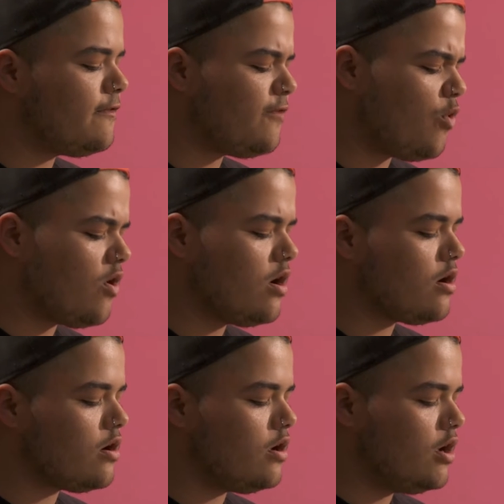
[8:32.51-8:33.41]
Four,
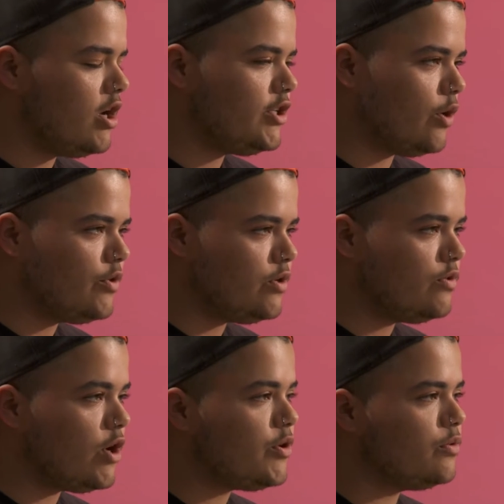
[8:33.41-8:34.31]
don't you
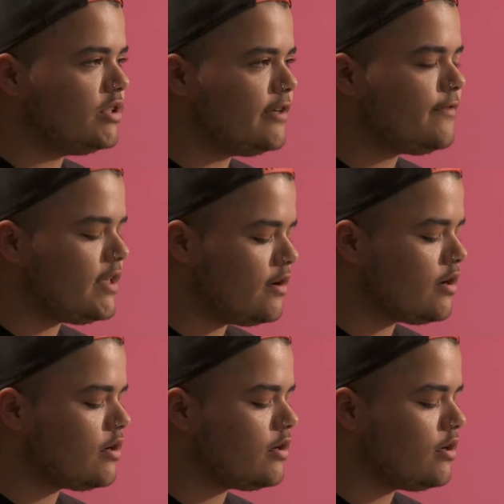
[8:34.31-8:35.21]
know you live here?